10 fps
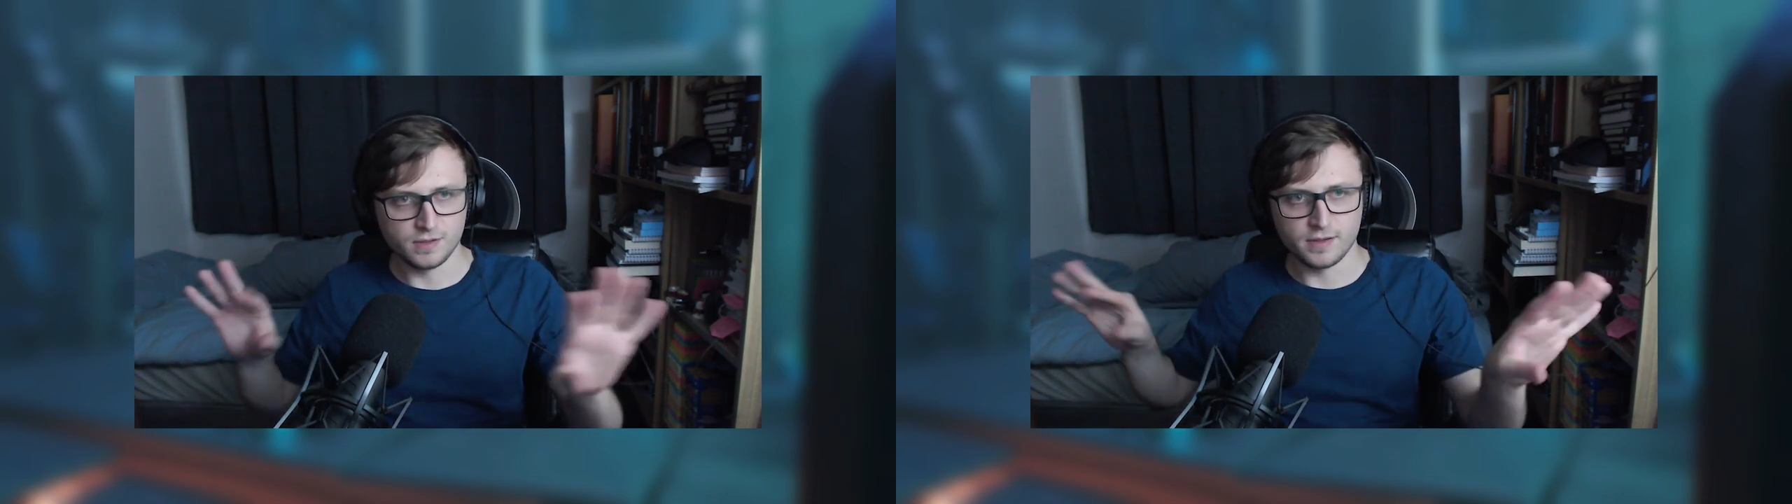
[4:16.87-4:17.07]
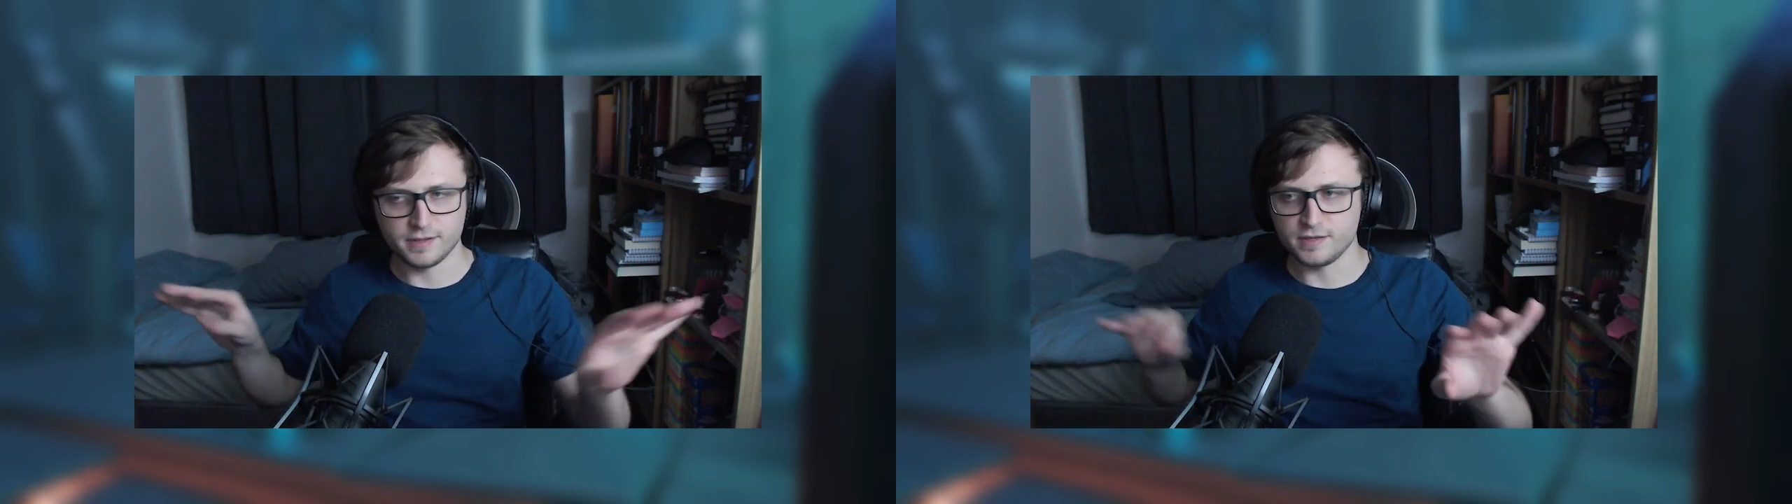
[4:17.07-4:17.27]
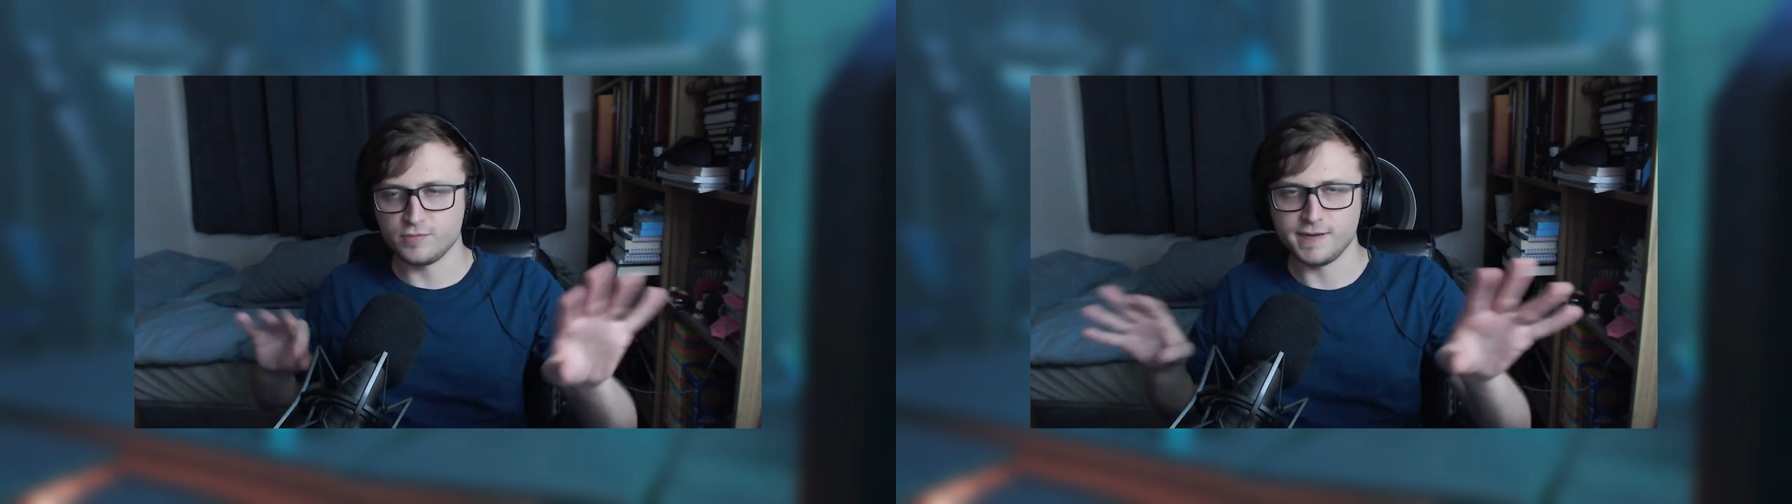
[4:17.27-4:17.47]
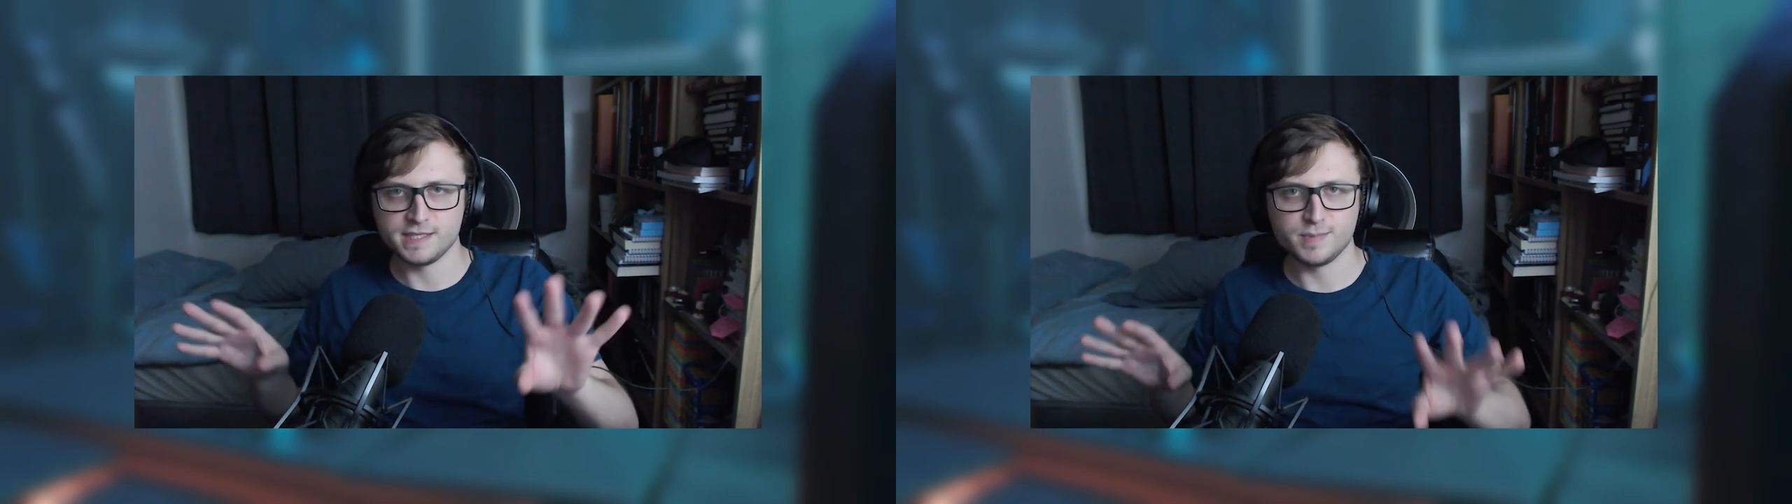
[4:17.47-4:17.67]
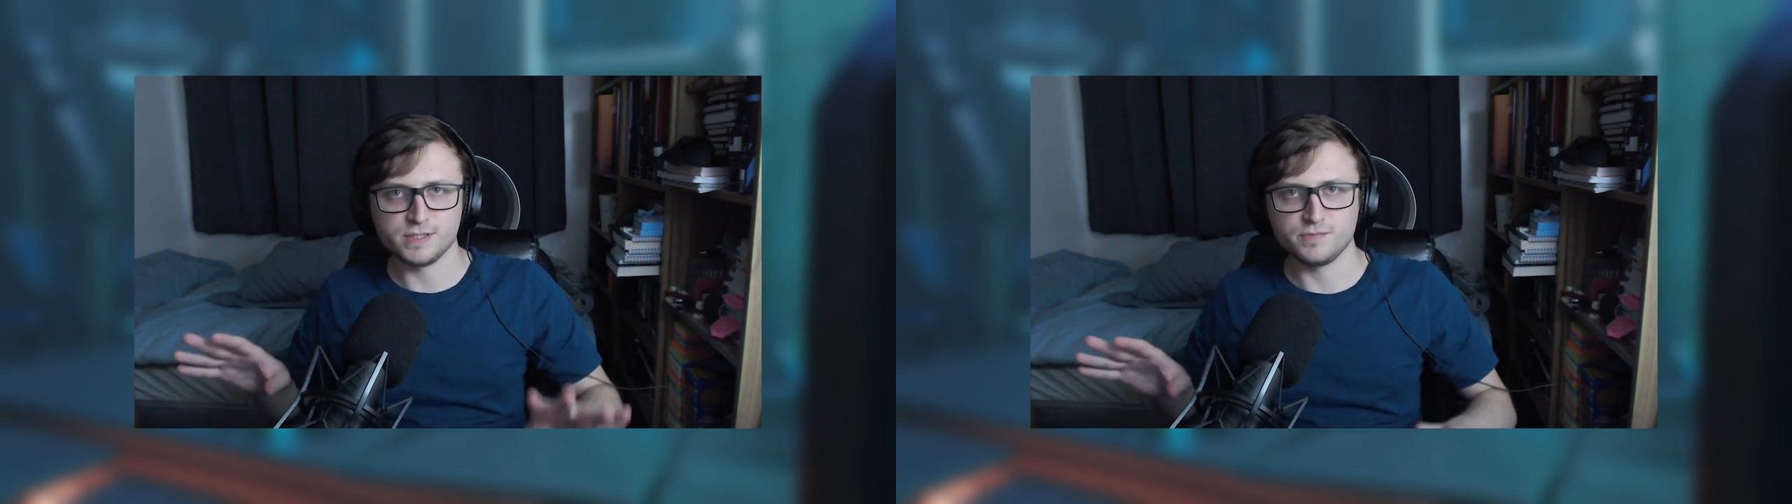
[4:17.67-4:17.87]
like different
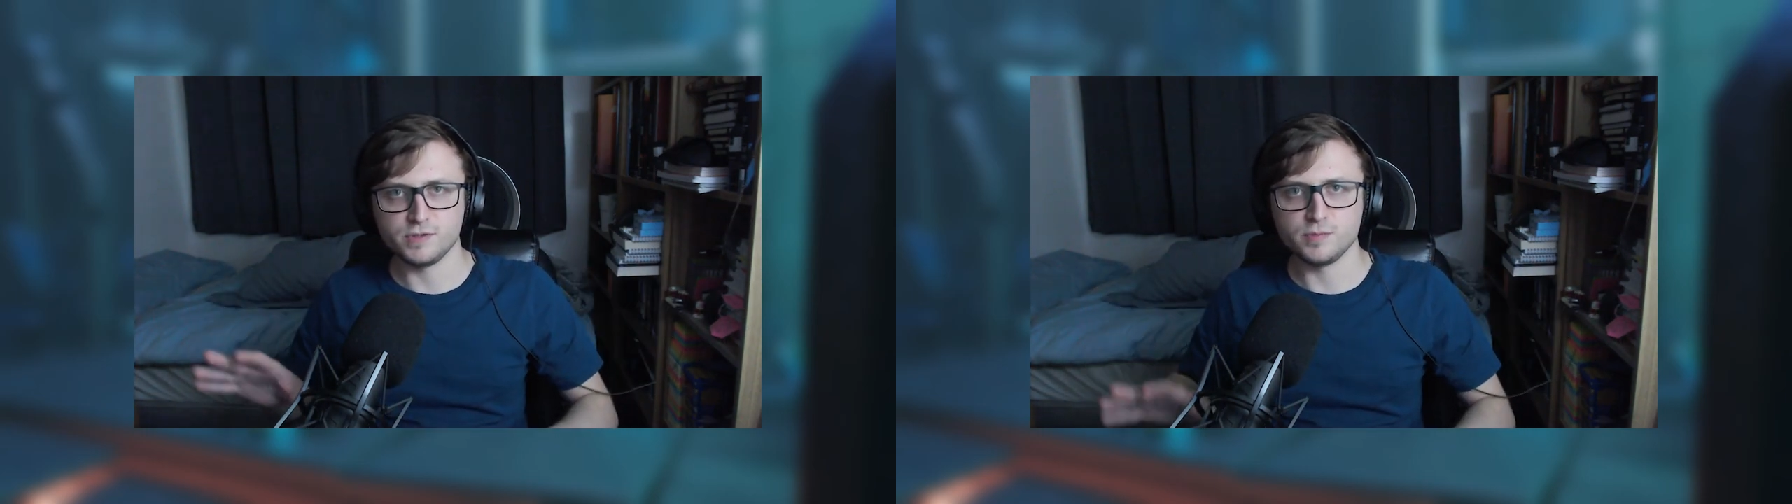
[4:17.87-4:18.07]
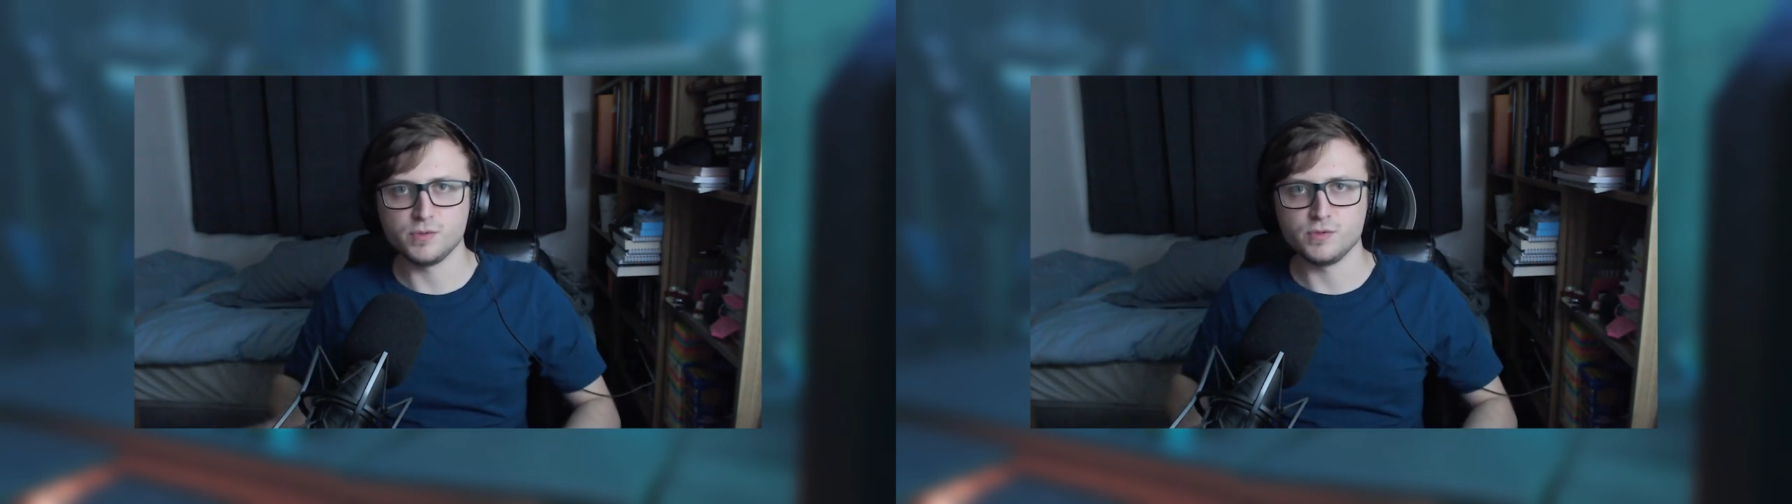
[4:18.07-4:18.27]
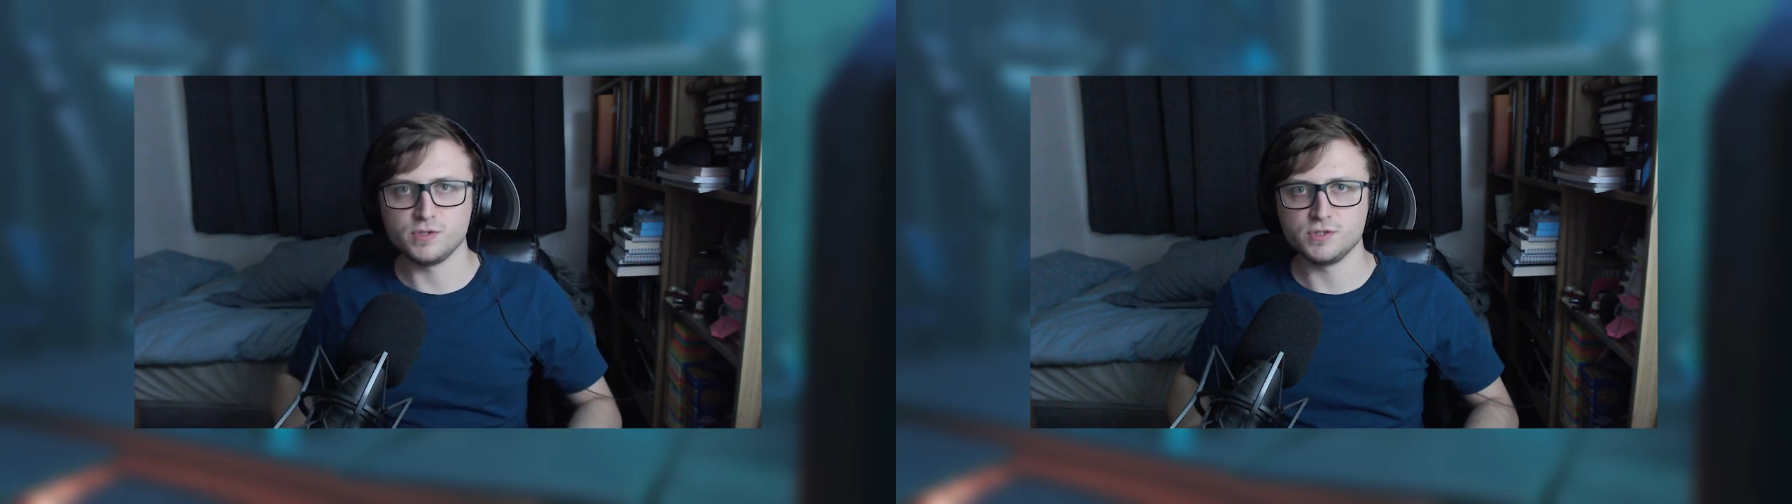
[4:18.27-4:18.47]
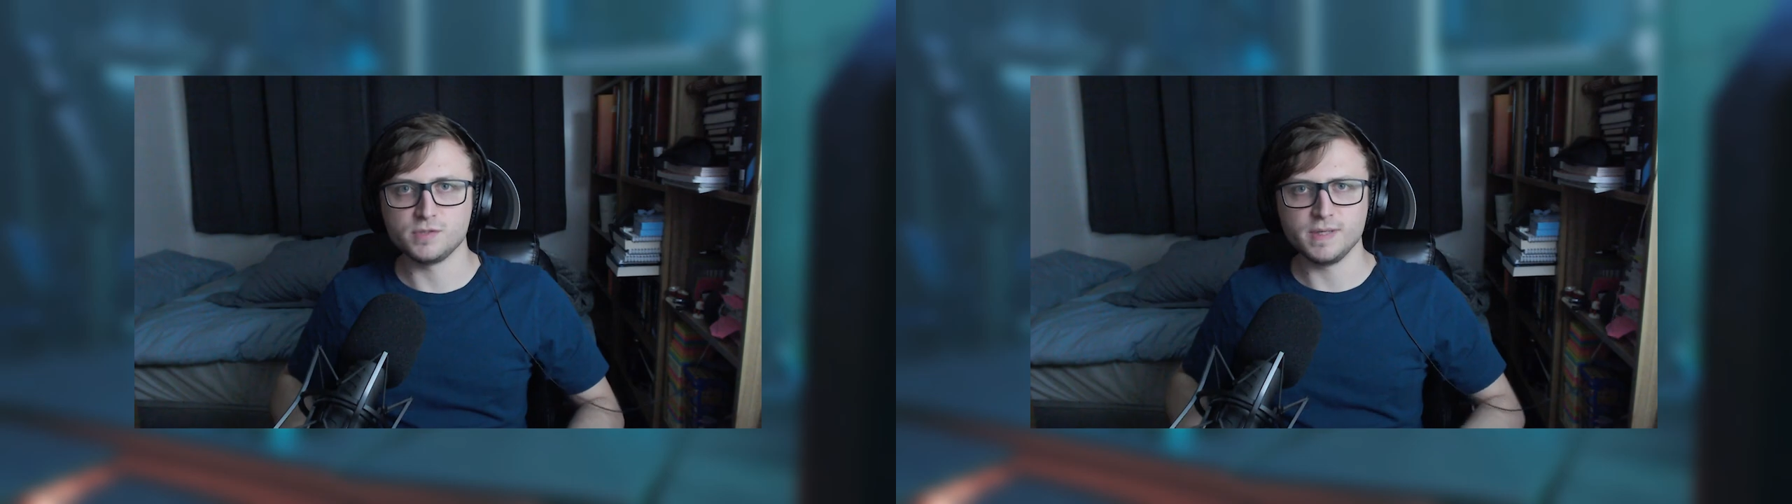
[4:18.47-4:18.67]
aspects of your computer just